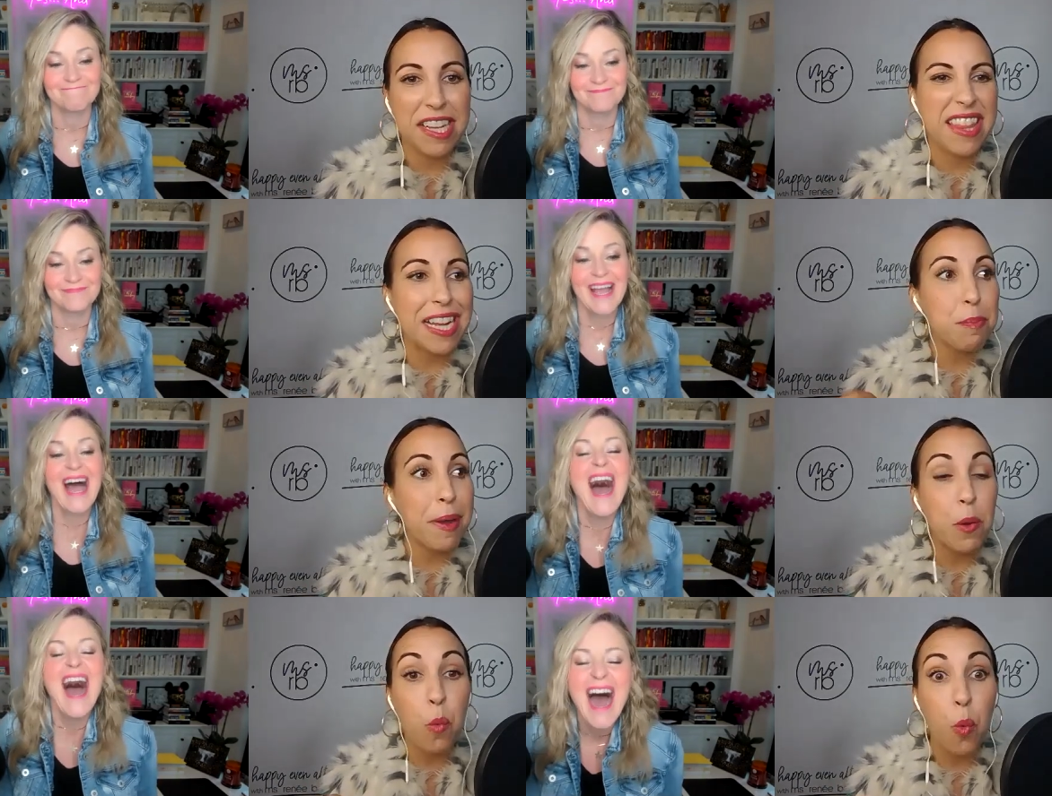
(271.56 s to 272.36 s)
Speaker 1: like that's
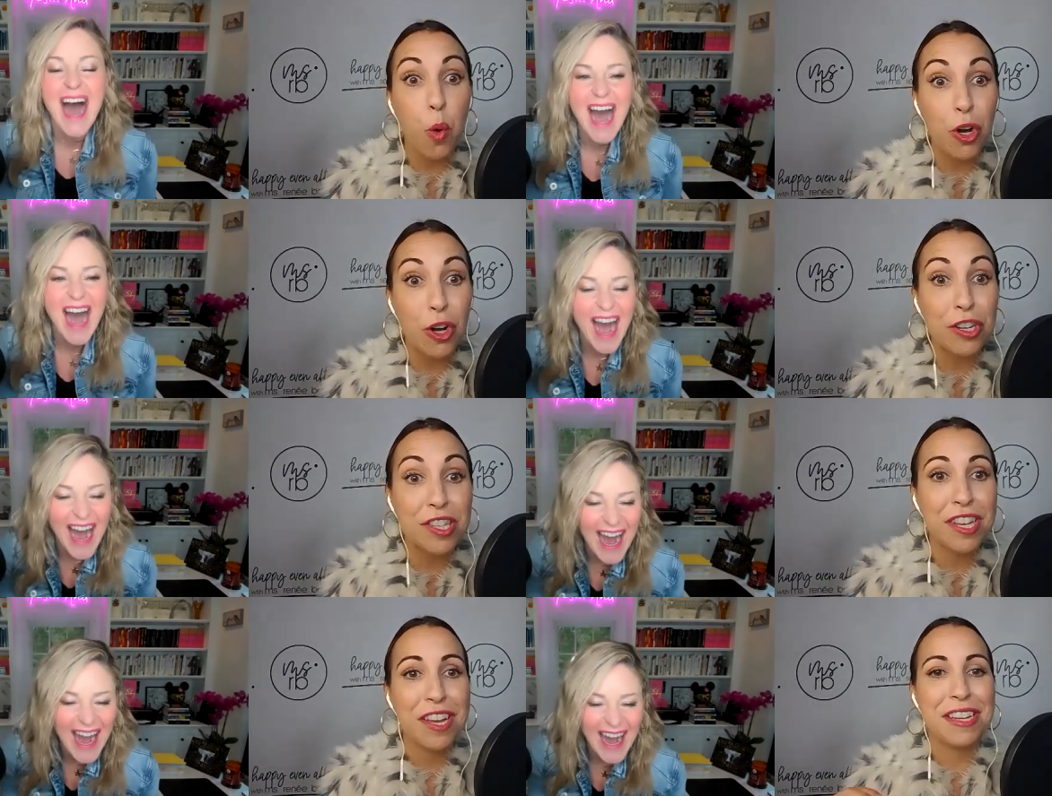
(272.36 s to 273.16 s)
my
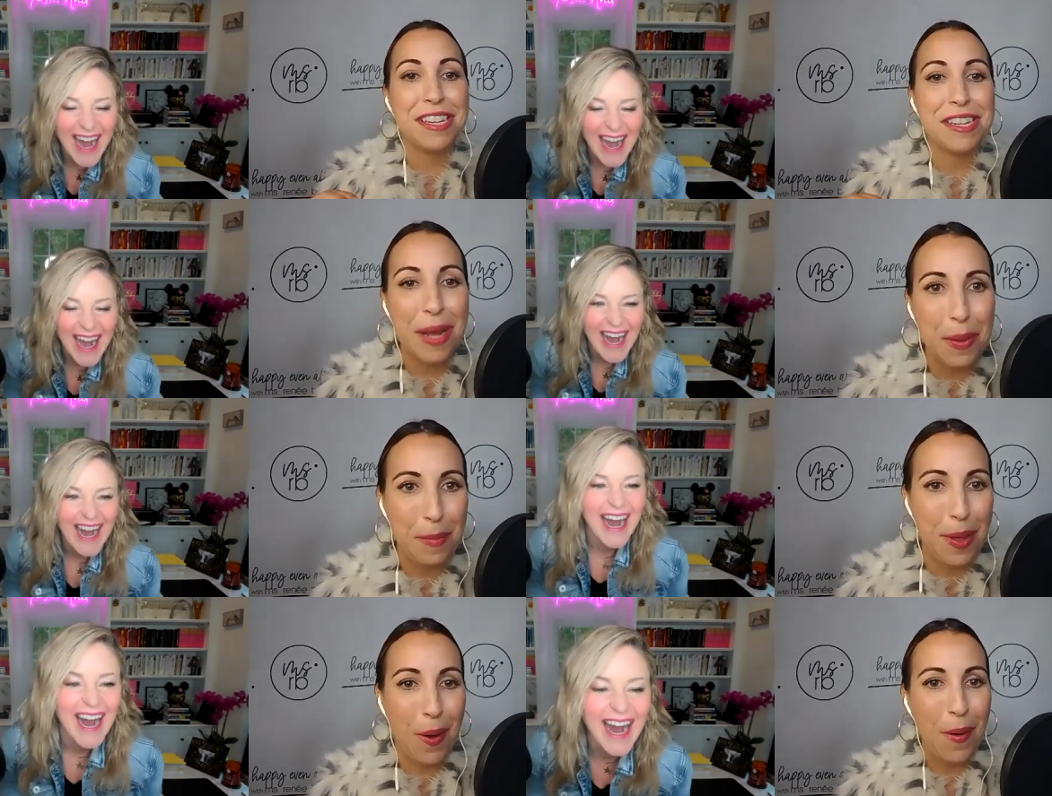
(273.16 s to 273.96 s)
worst
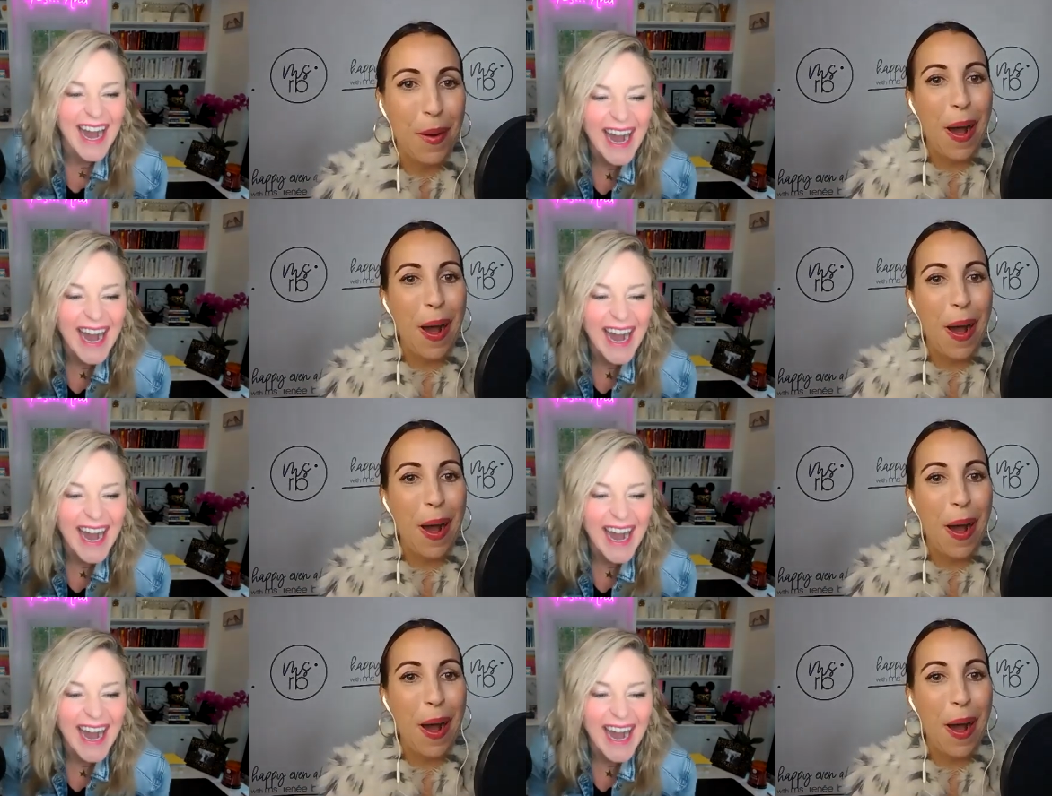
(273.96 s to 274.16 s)
nightmare.